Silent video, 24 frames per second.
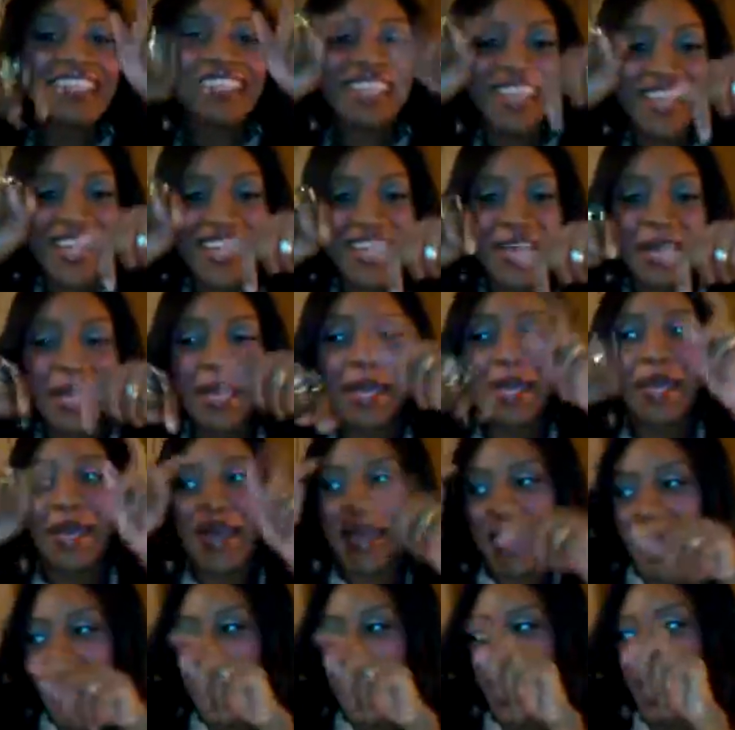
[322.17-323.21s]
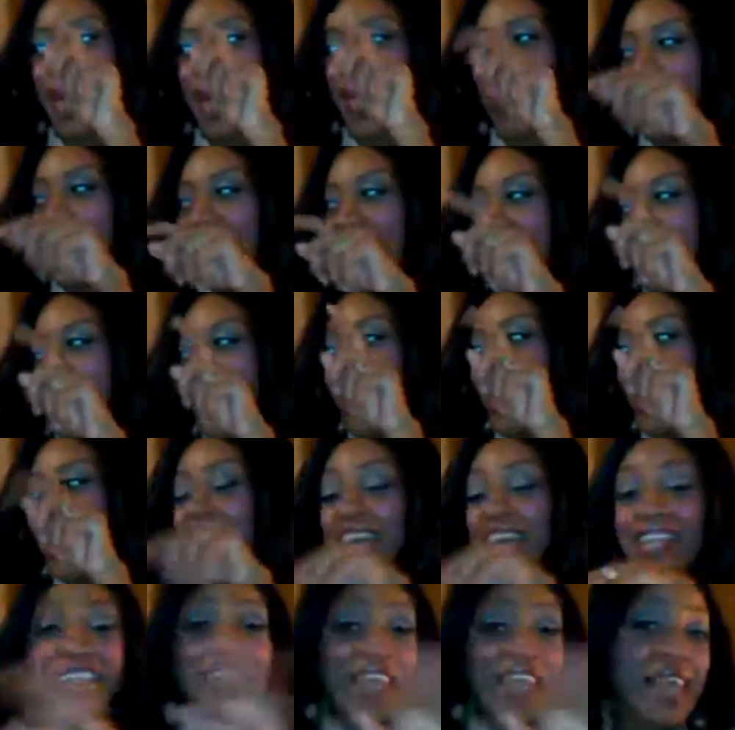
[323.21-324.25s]
dun
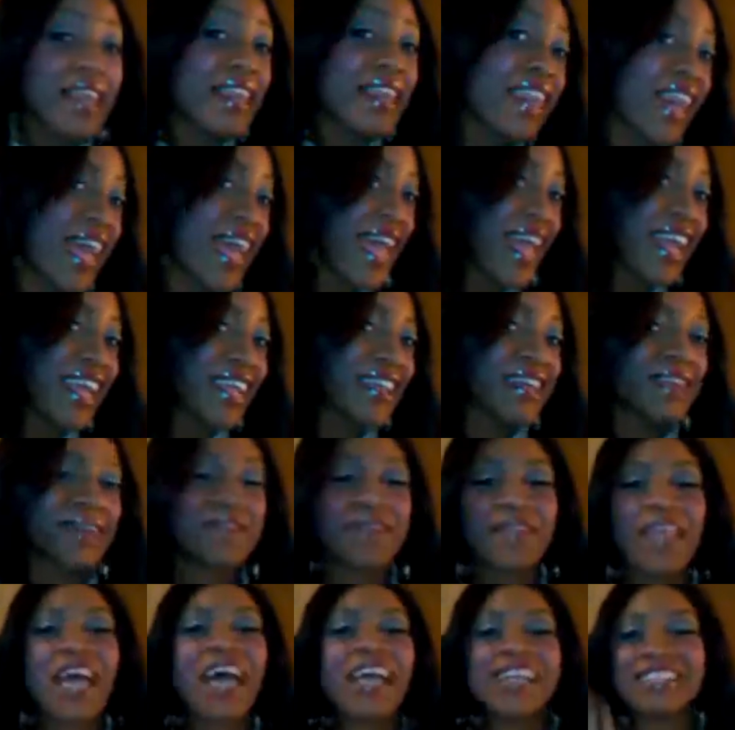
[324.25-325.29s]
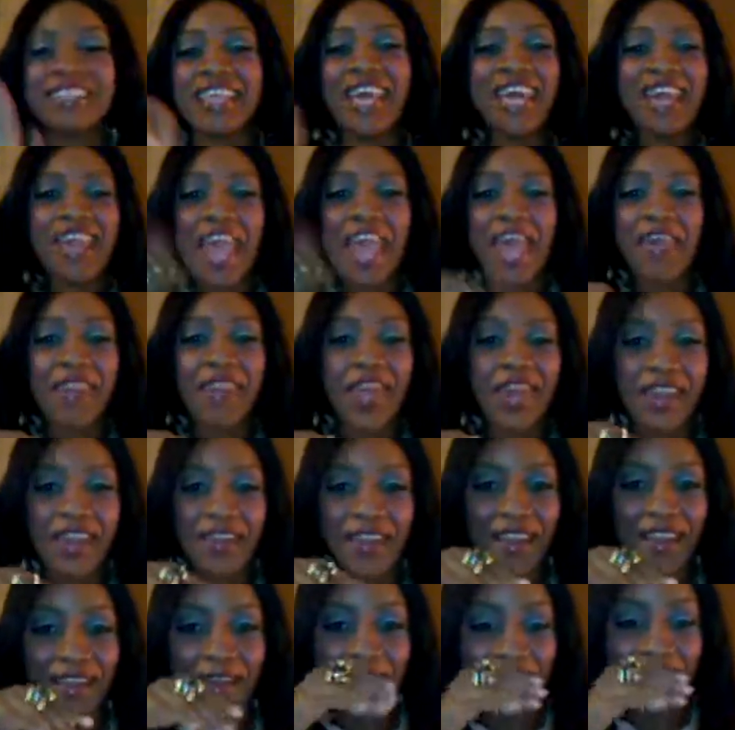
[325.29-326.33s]
dun dun. I just had to add that in
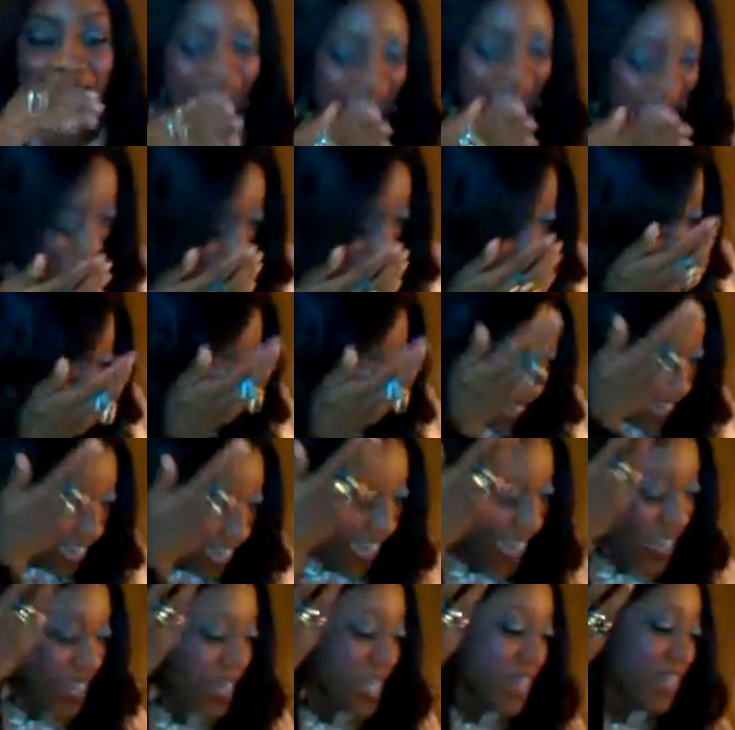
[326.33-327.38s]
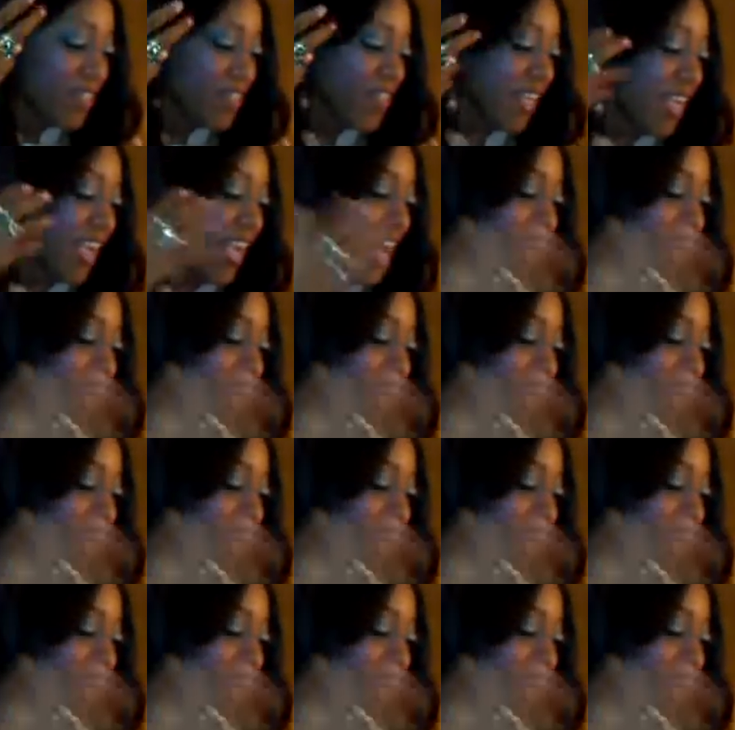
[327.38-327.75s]
there. The